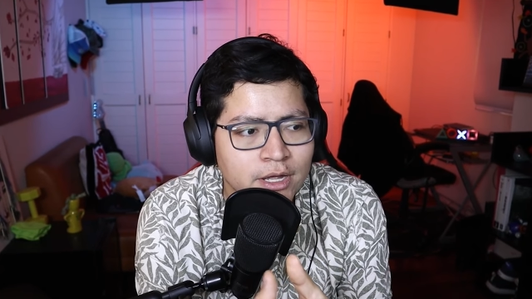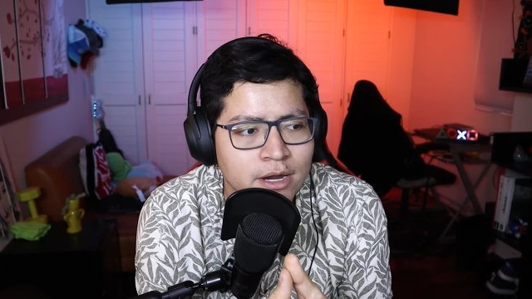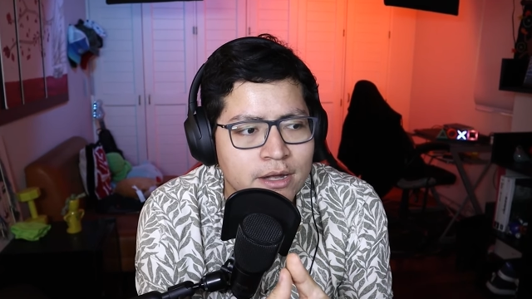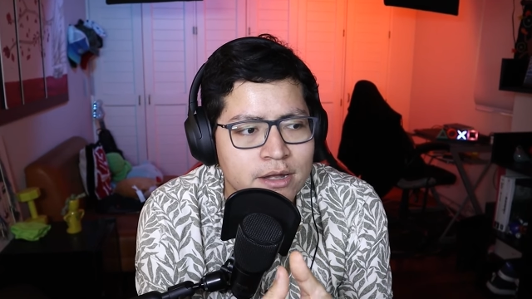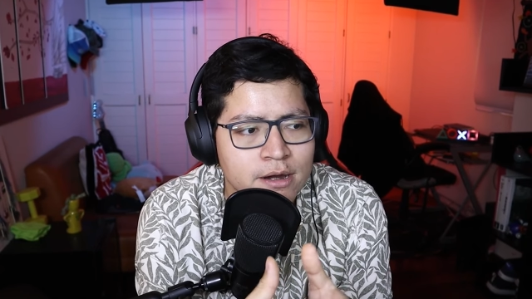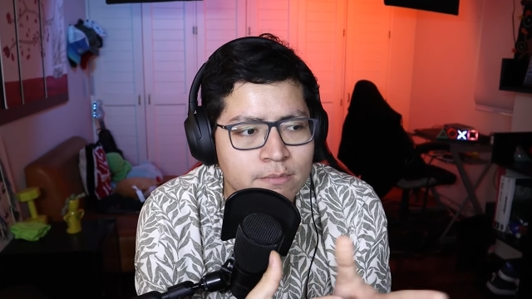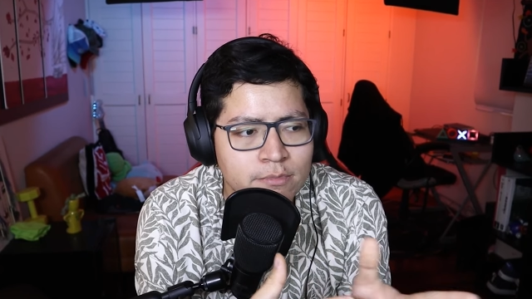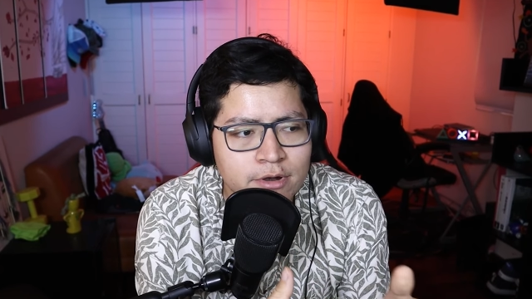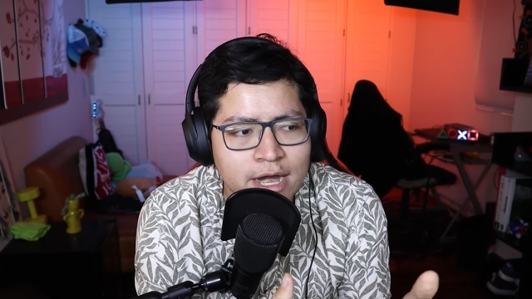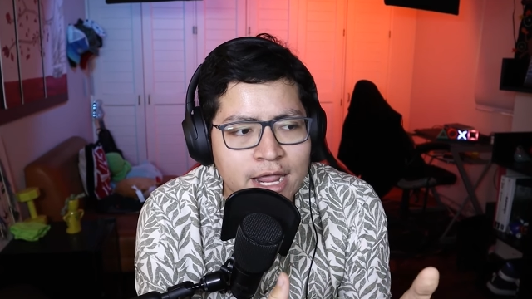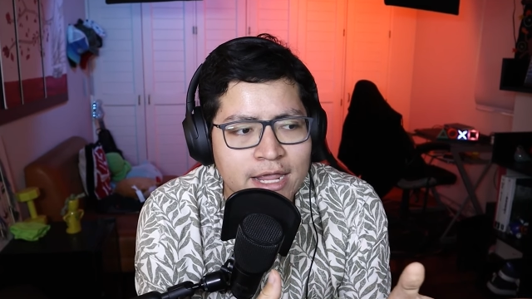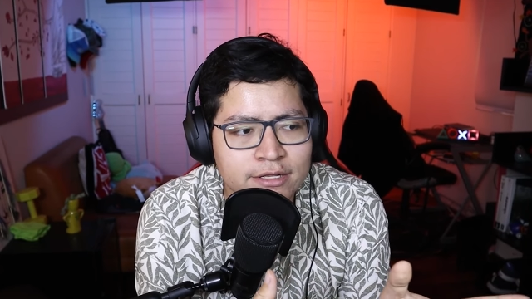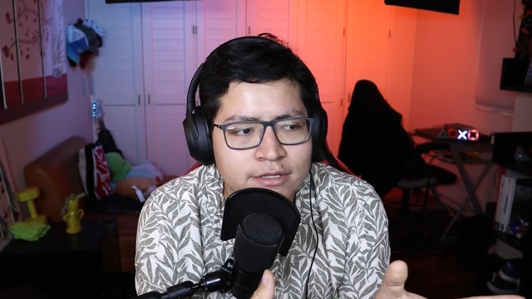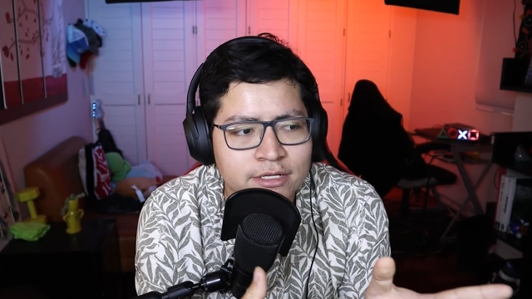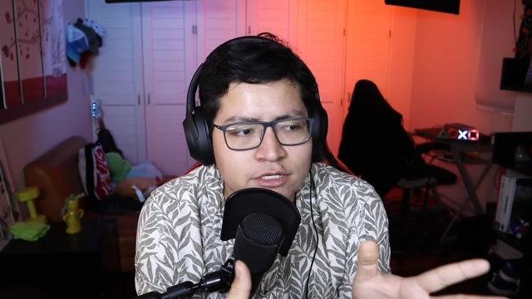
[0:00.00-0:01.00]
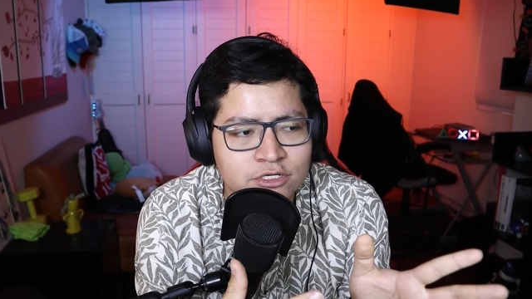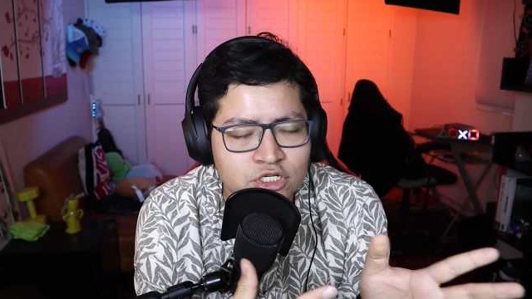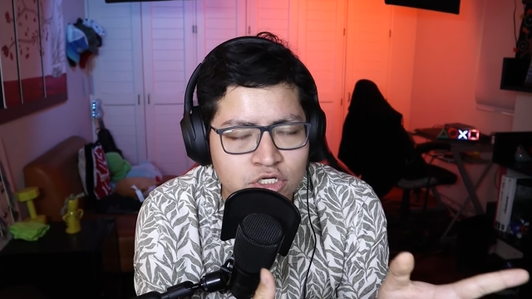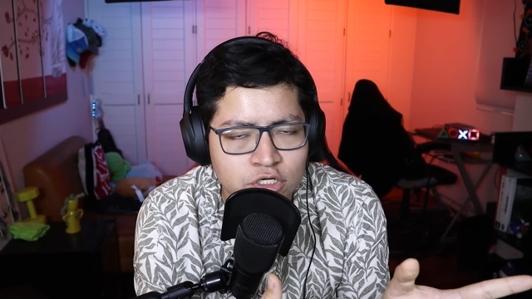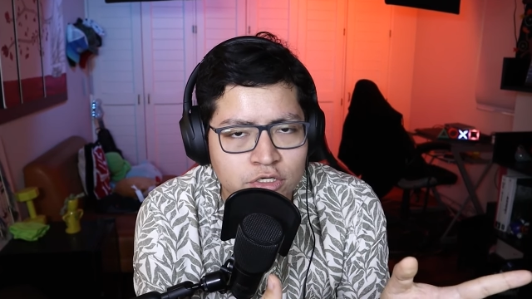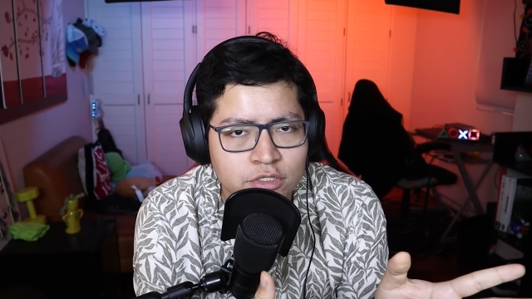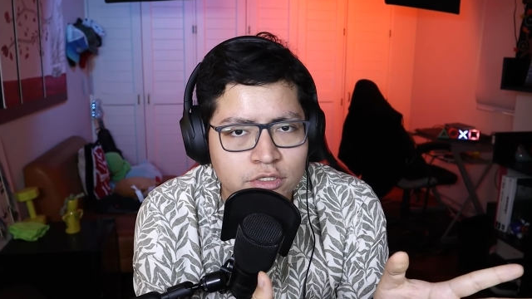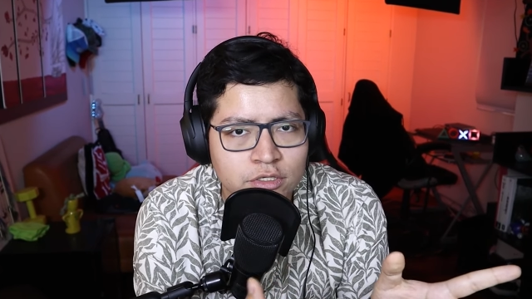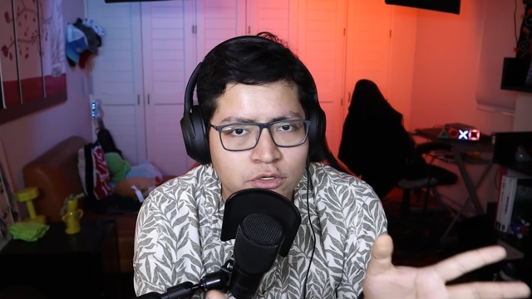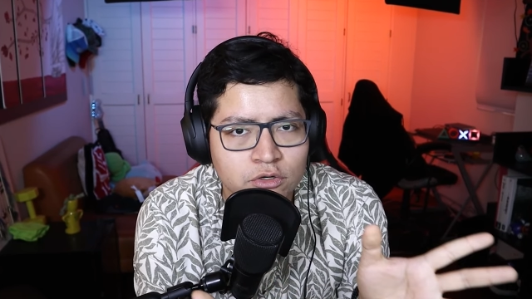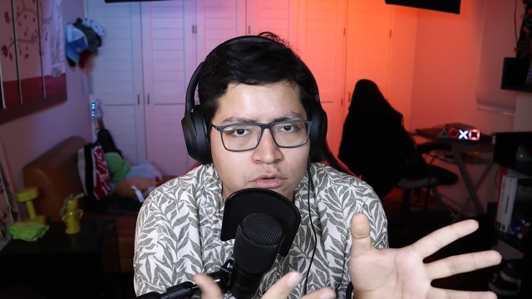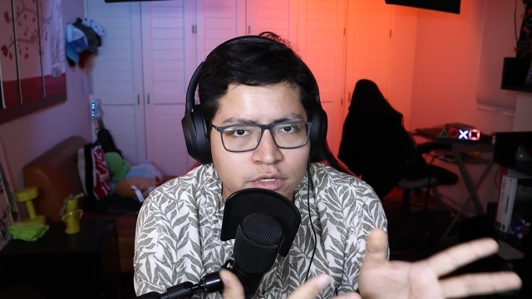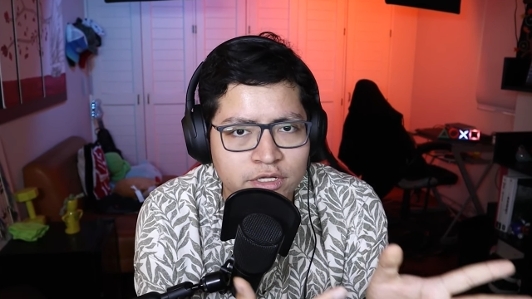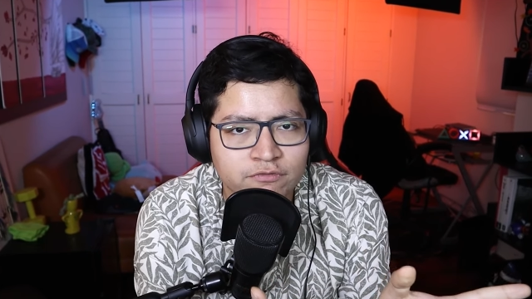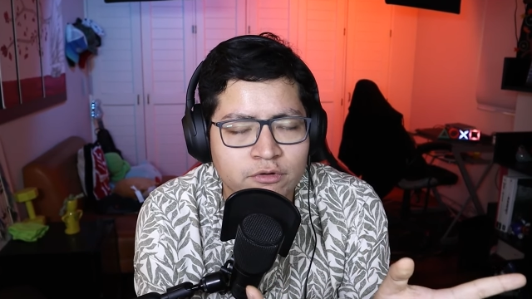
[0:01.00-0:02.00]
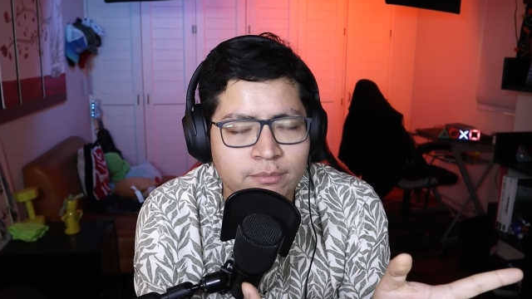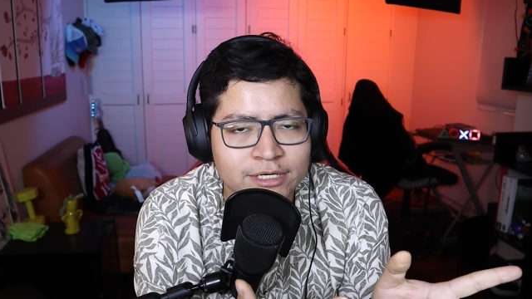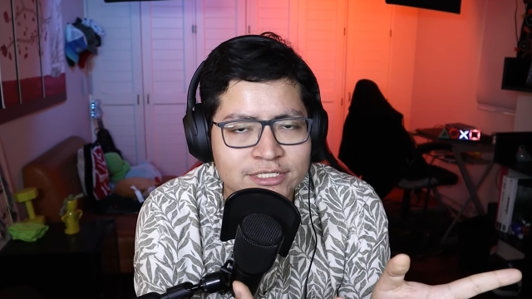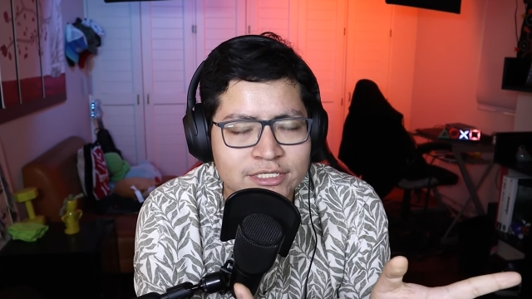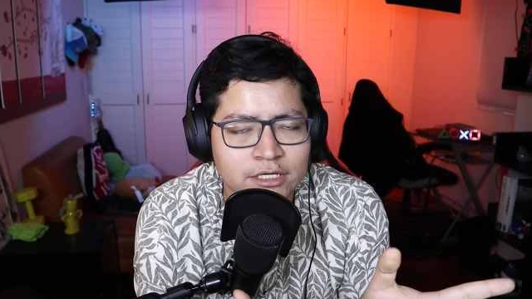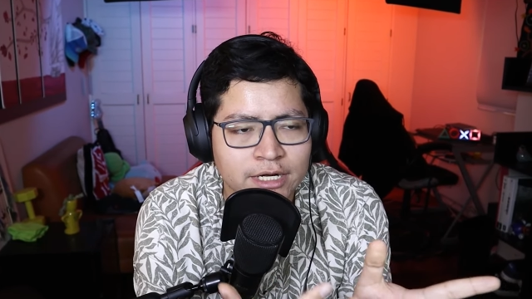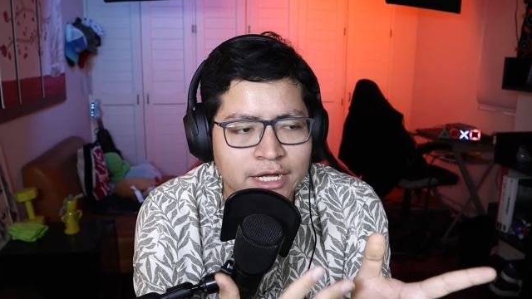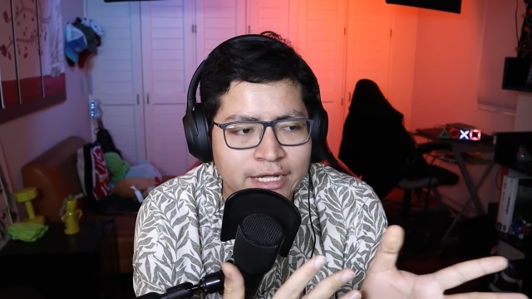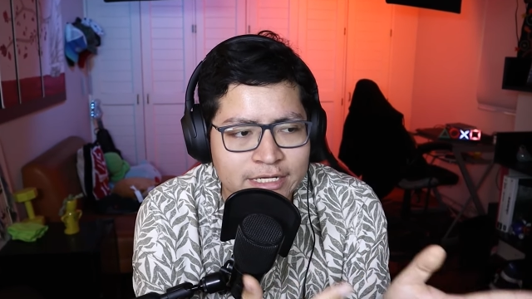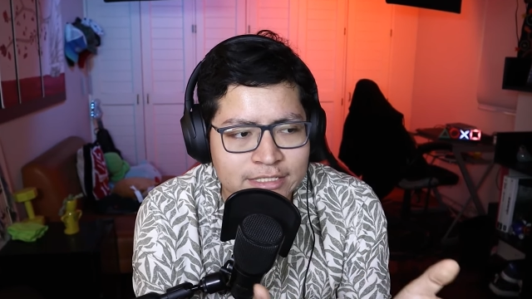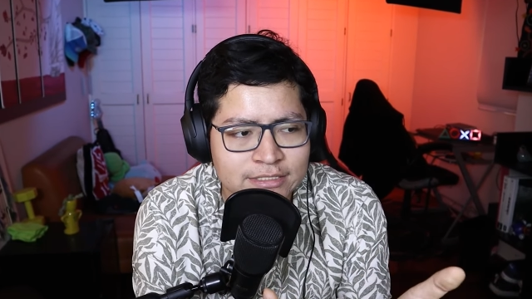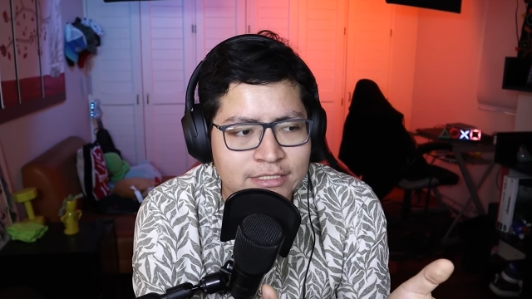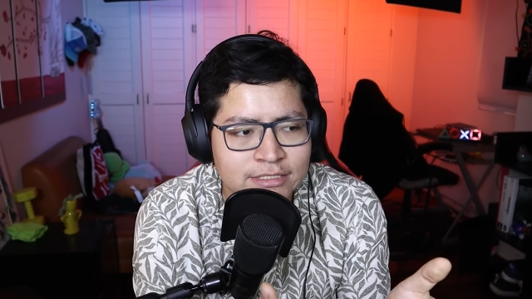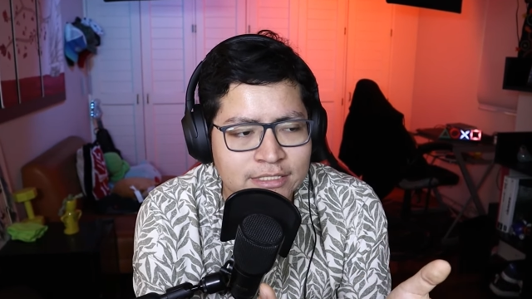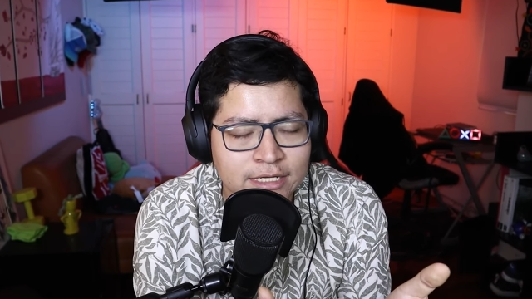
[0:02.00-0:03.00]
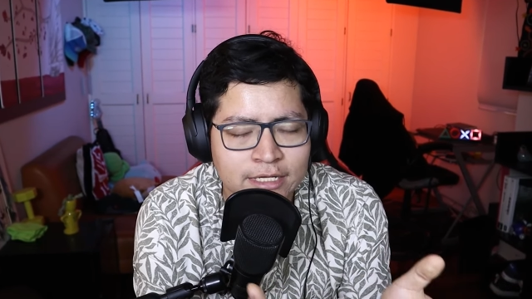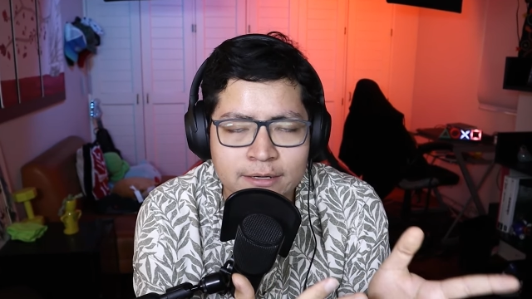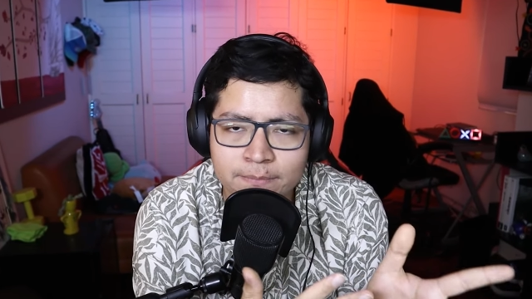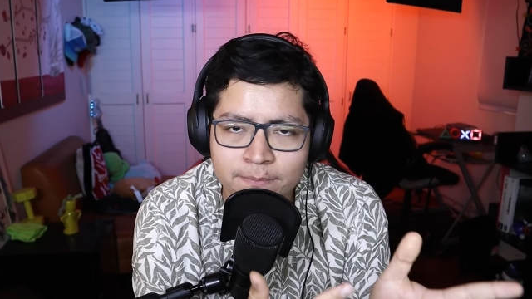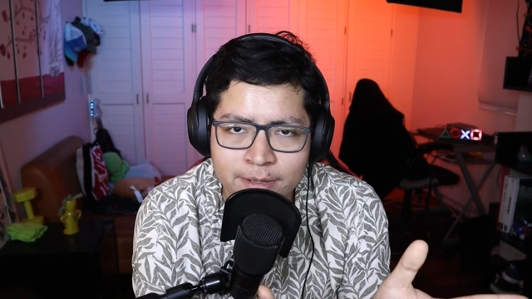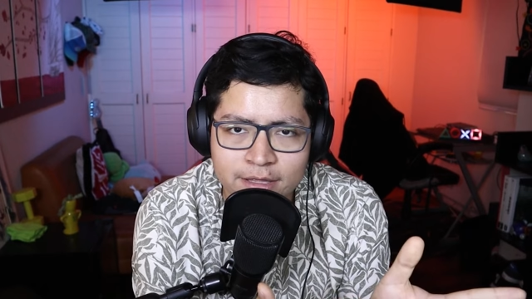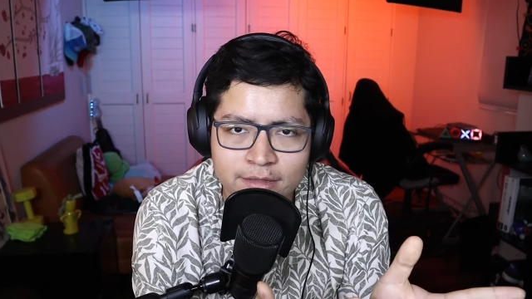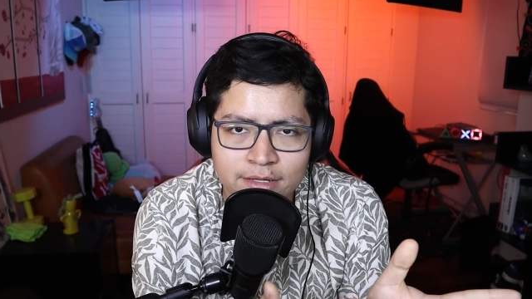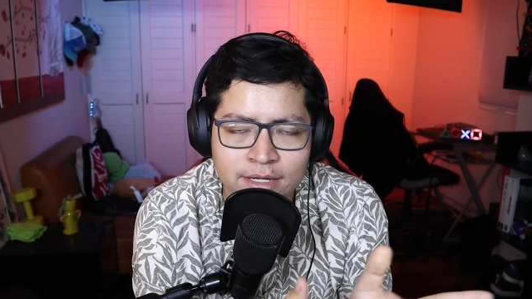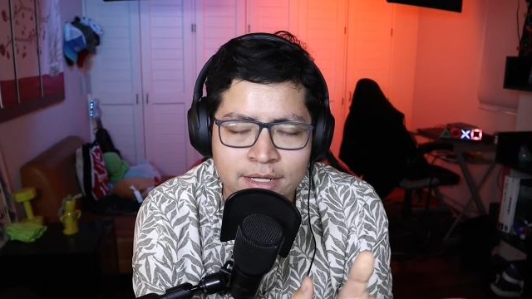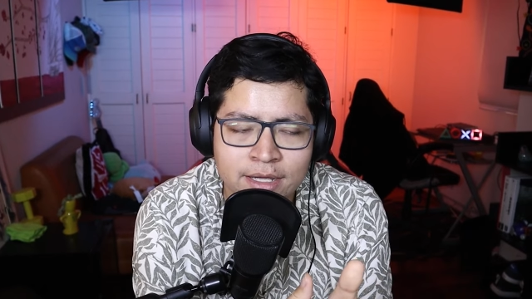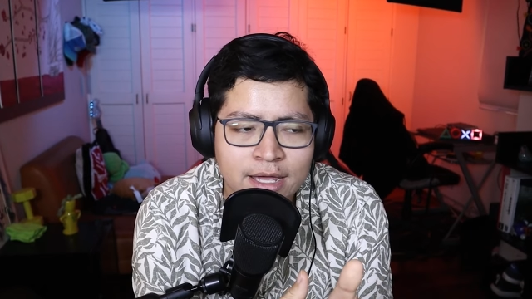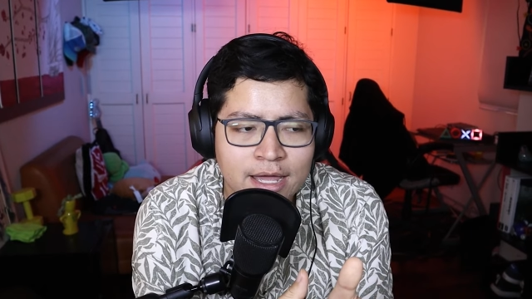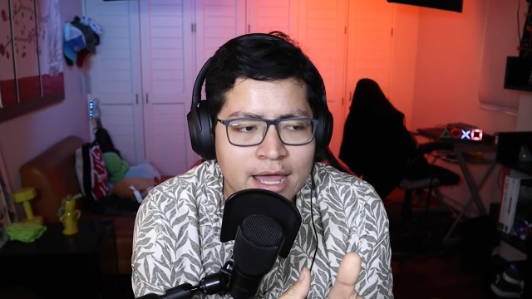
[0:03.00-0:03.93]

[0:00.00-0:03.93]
number 8 shirt currently for Barcelona is this kid, Pedri.